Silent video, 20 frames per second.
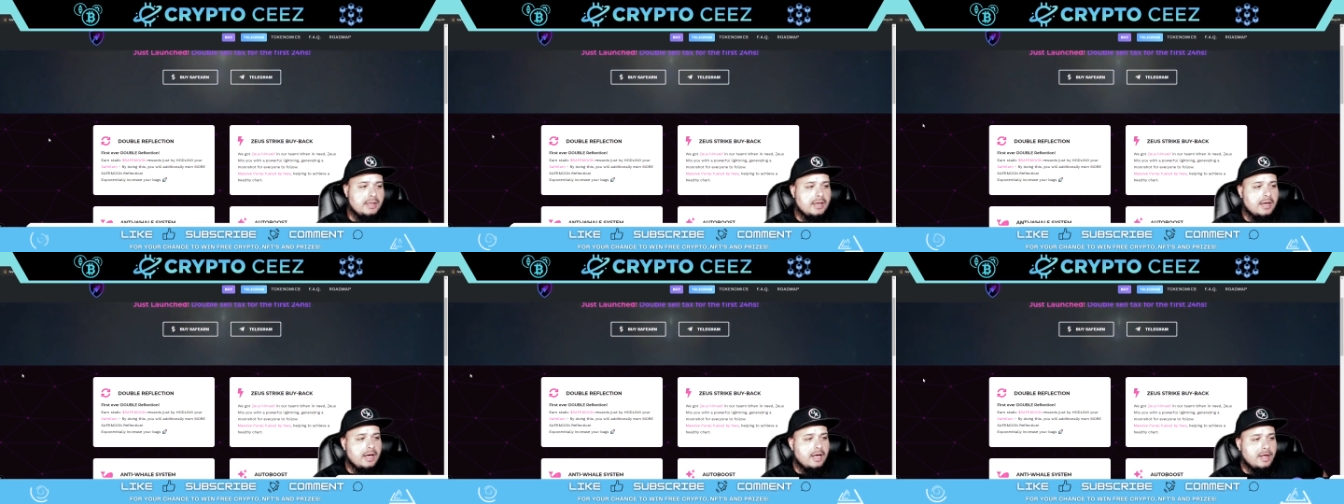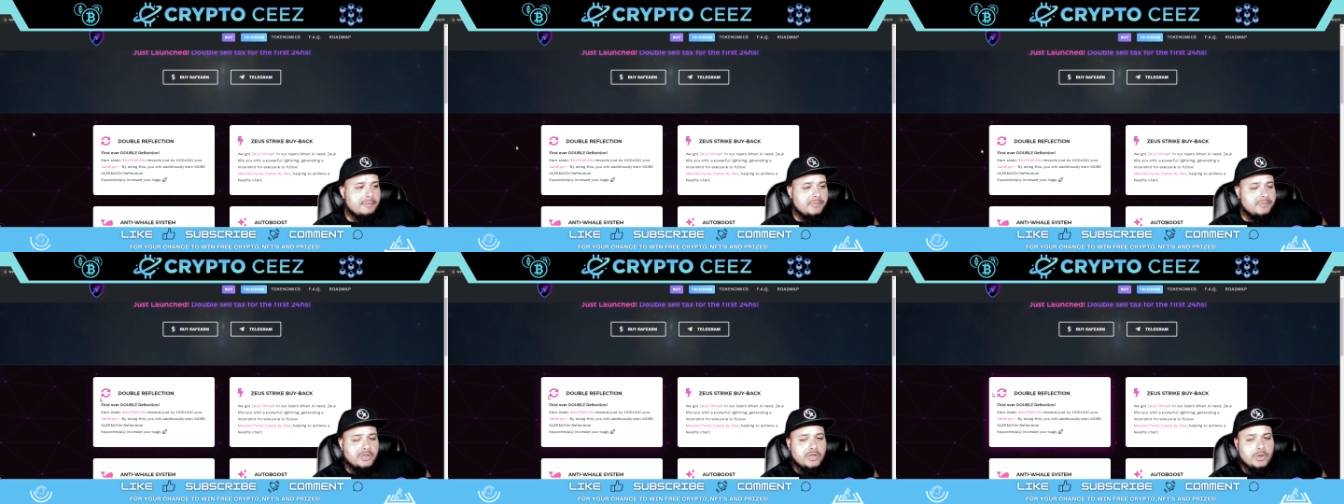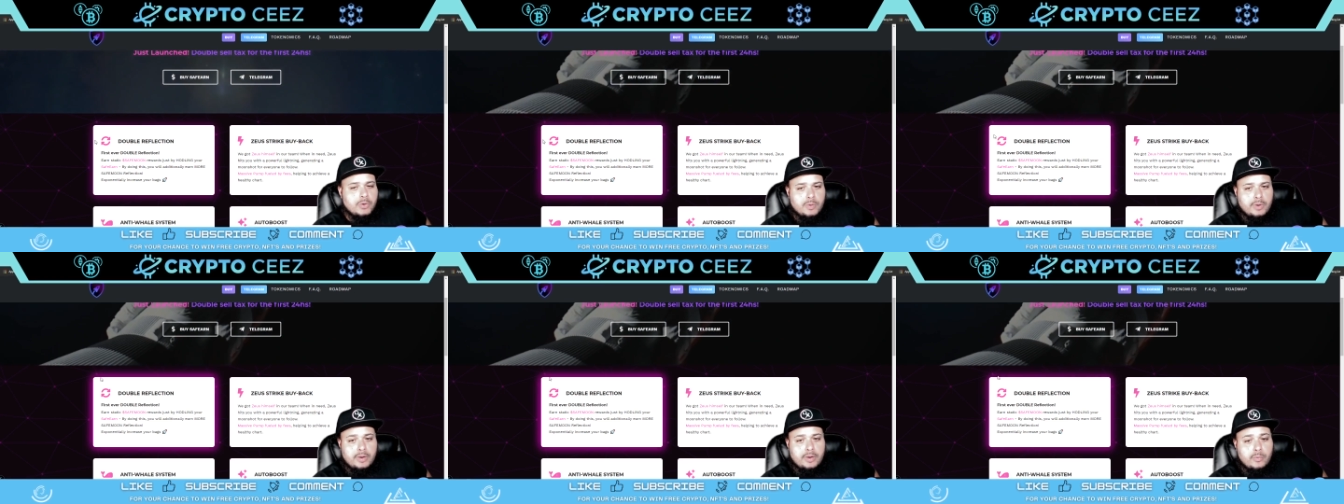We
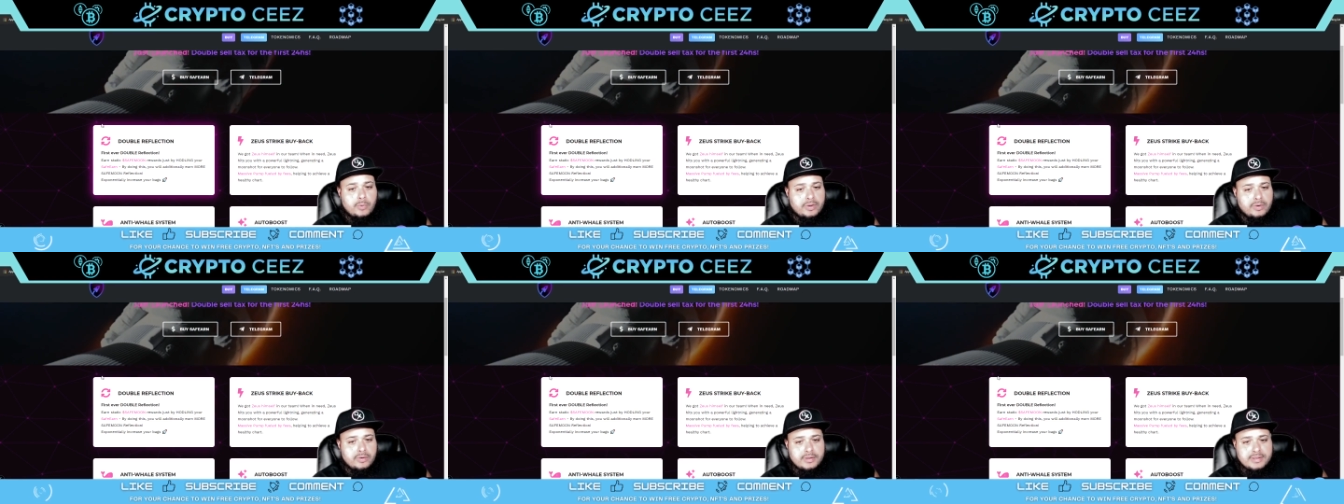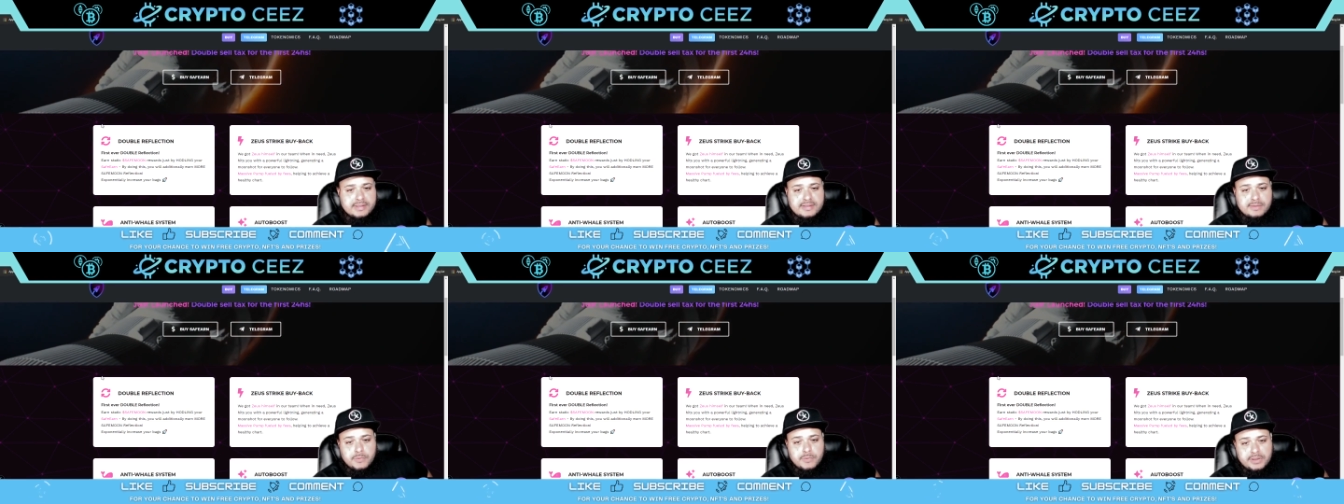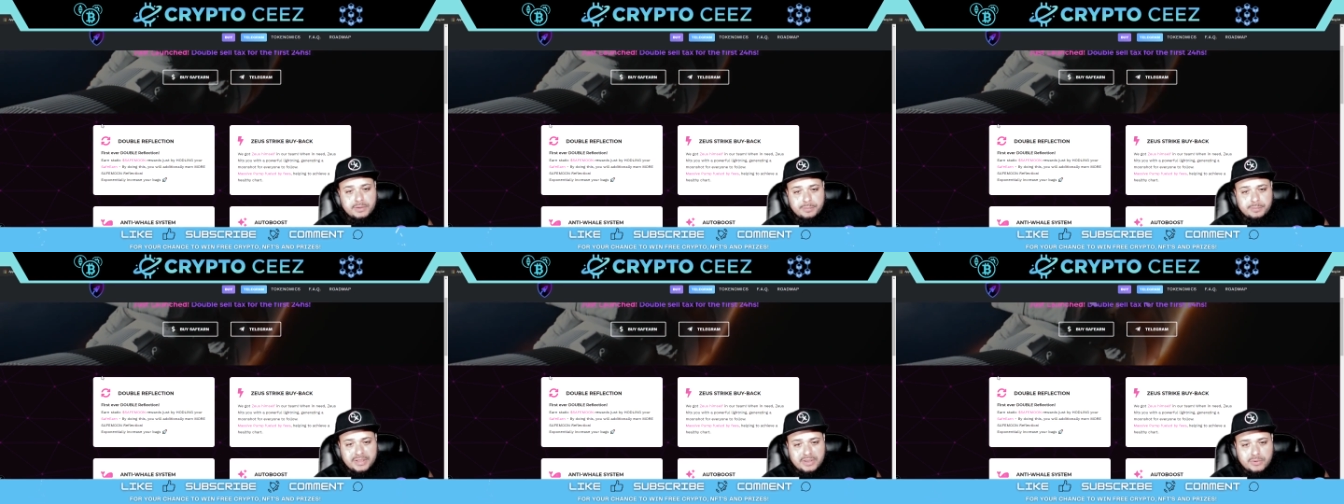were in some really
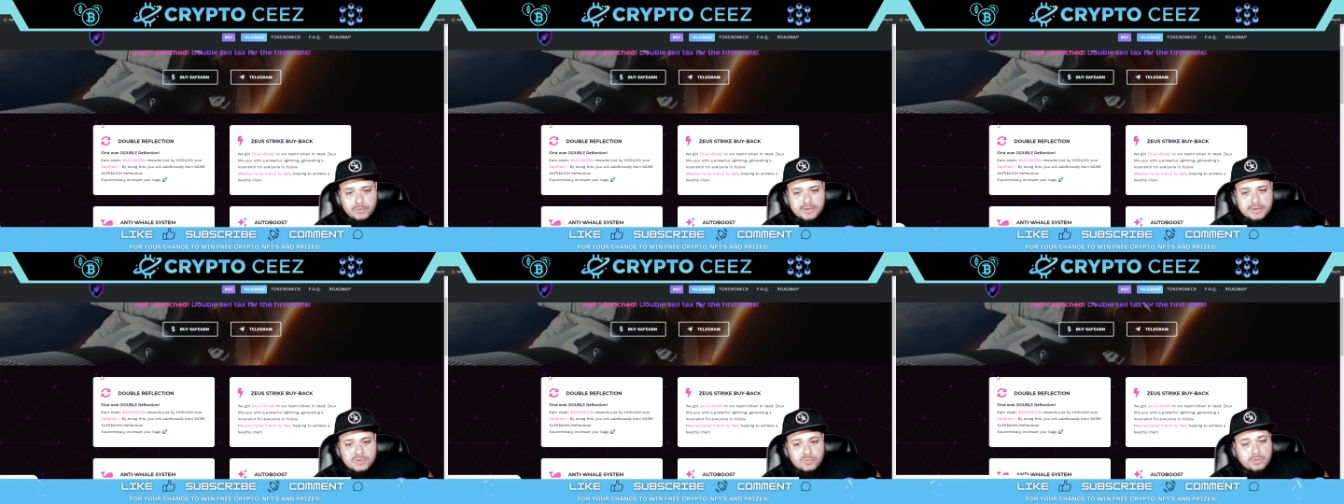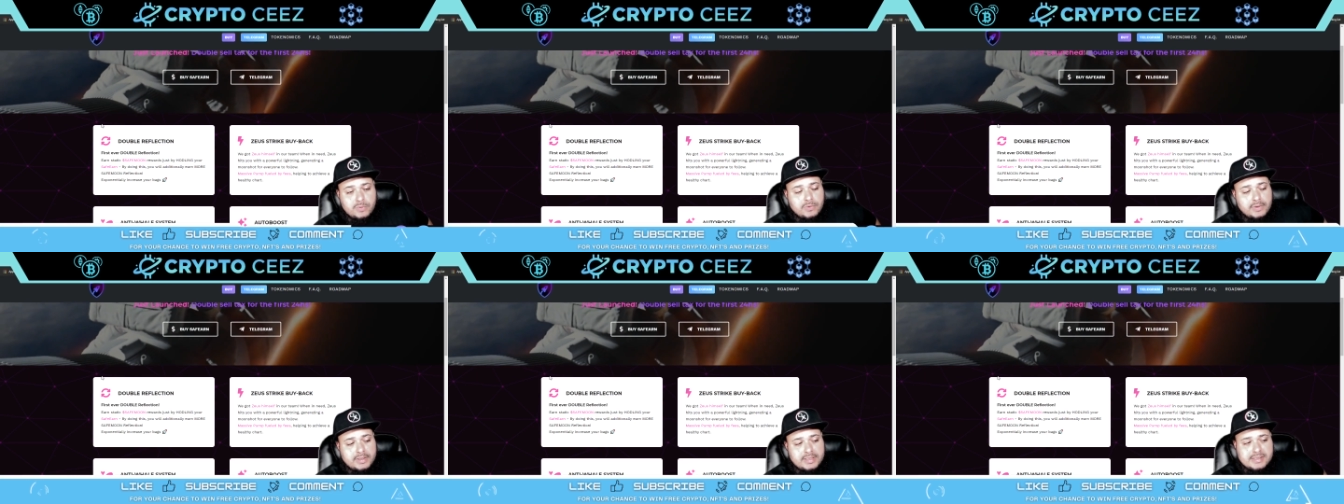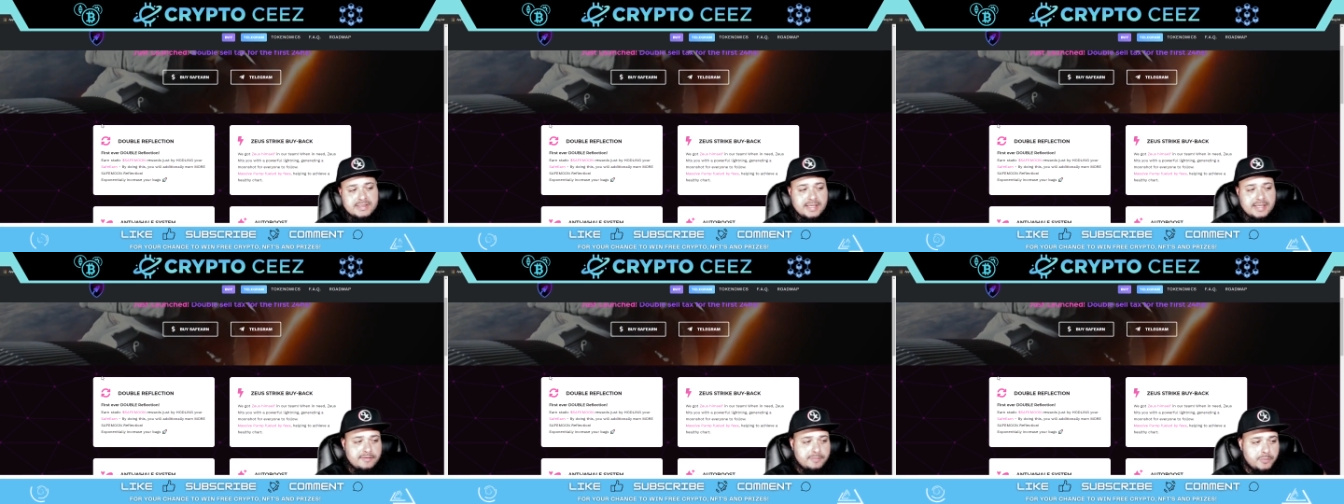big ones. We were in
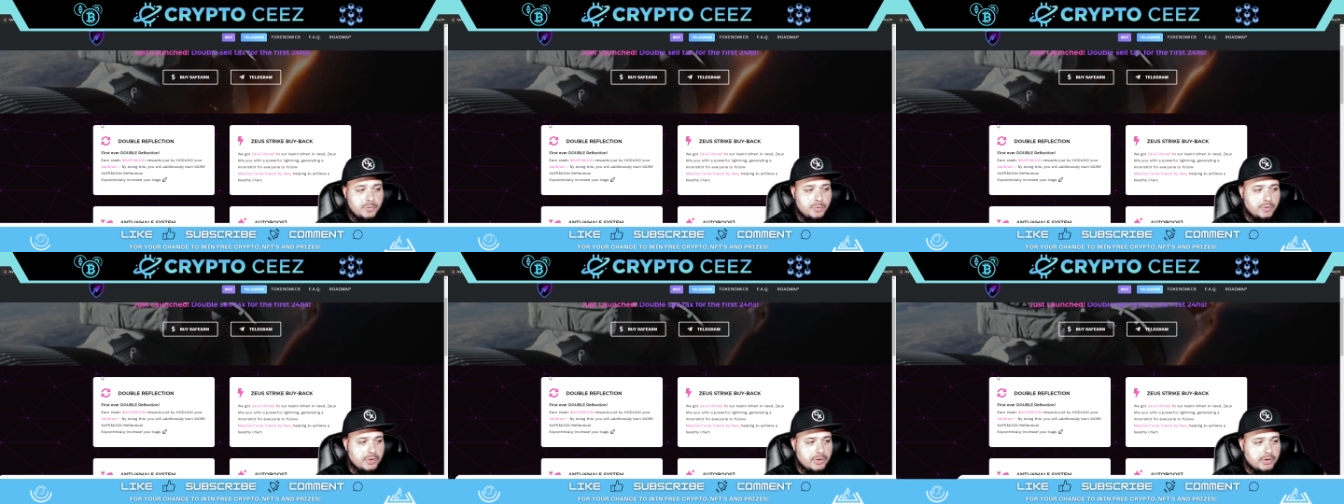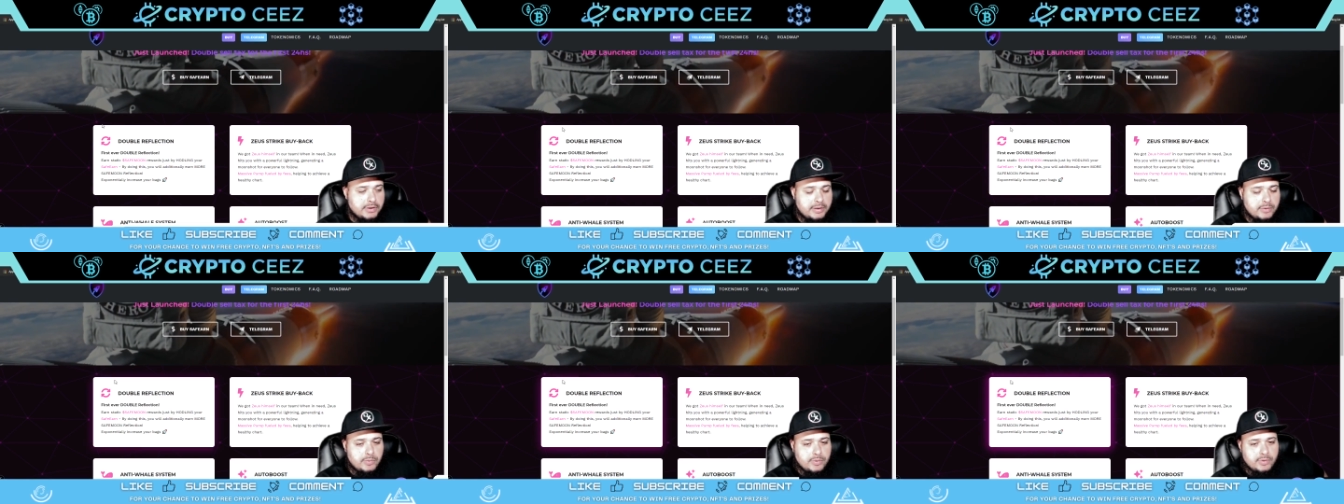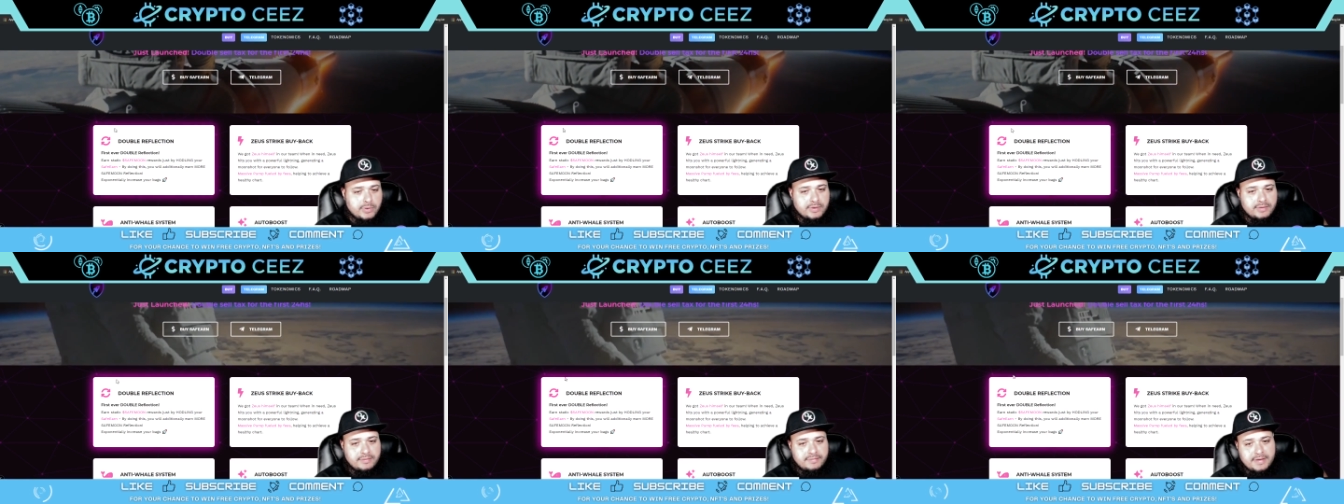Safe Moon early. We
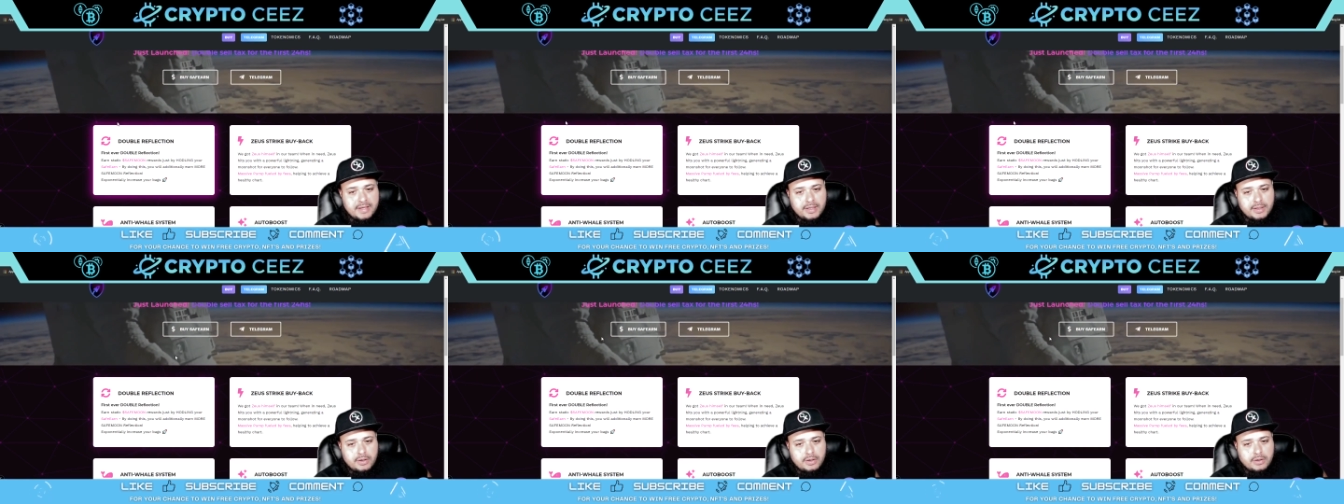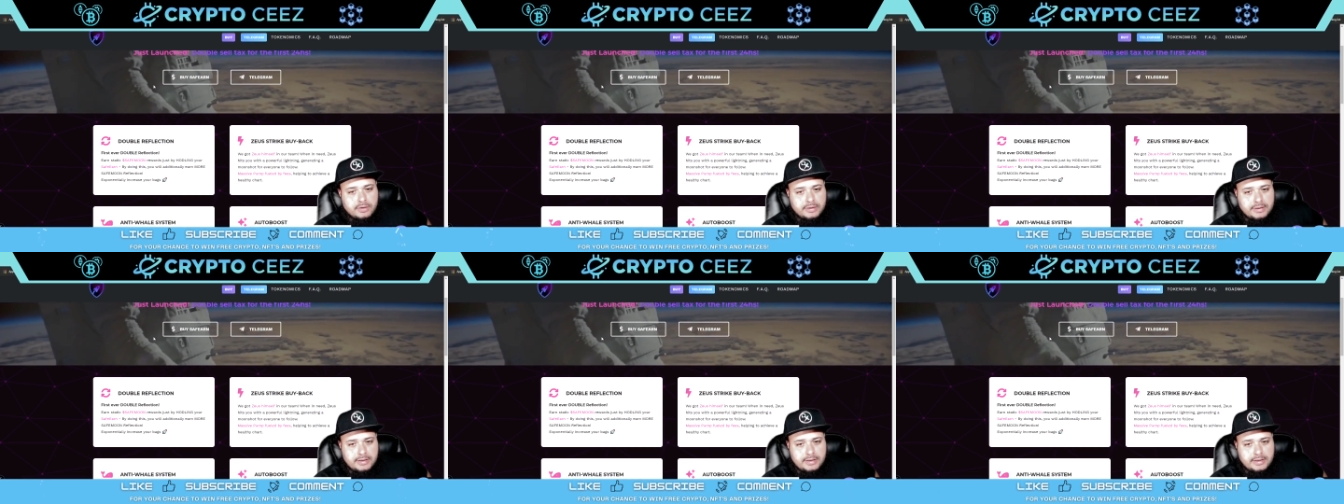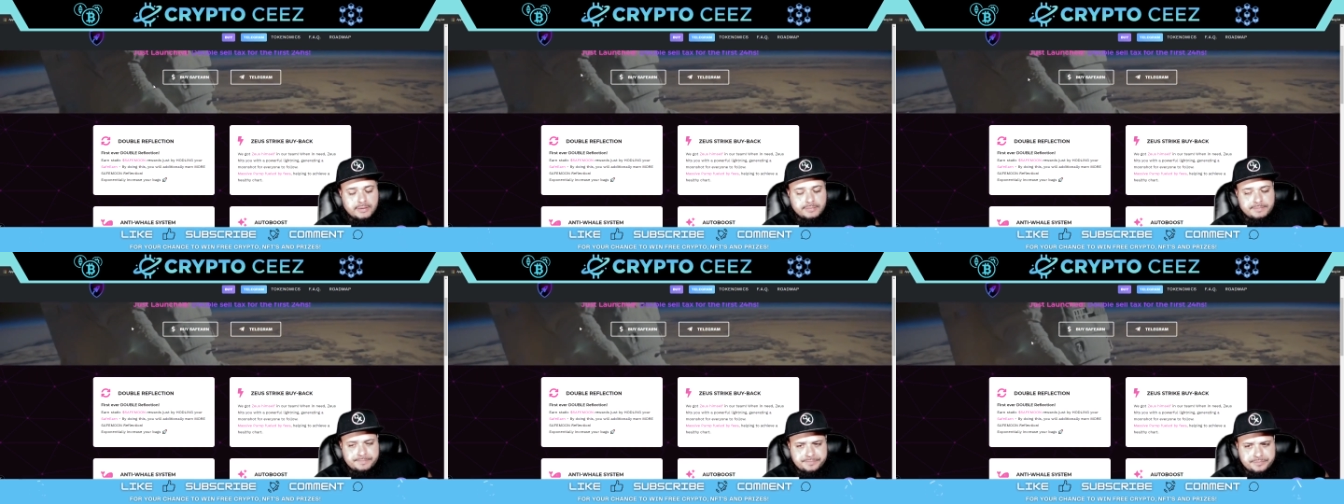were in FEG early.